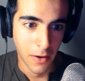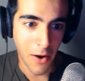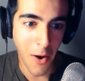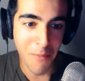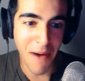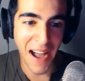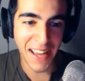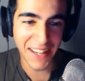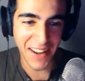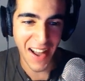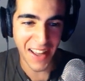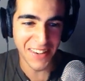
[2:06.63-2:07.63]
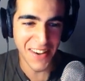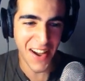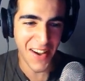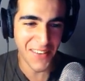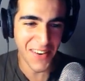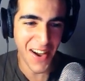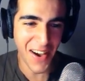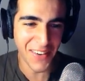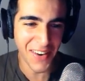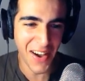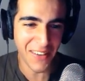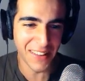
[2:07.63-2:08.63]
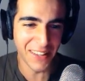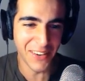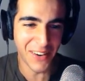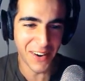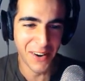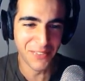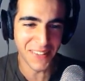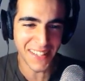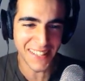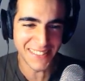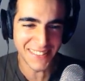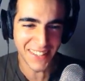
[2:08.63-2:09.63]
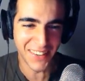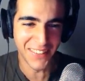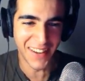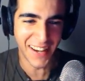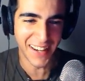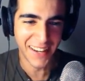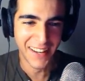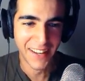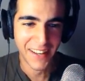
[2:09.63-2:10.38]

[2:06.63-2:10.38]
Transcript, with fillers: Oh my god, no, no, no, Eleanor, please go away.